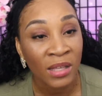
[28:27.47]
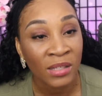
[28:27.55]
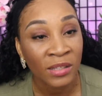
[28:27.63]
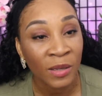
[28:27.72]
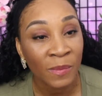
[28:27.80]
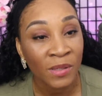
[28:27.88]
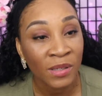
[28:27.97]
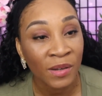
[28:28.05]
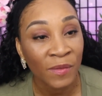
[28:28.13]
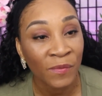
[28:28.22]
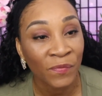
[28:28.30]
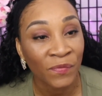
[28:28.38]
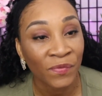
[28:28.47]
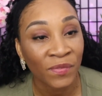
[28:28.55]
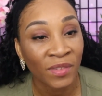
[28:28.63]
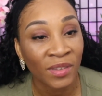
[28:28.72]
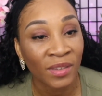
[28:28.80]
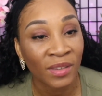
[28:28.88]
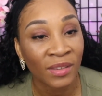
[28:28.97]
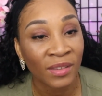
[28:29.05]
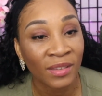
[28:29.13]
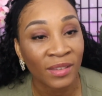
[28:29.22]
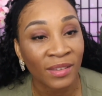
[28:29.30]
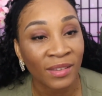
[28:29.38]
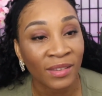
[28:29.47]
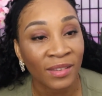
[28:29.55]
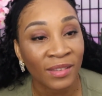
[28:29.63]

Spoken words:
Nothing is said.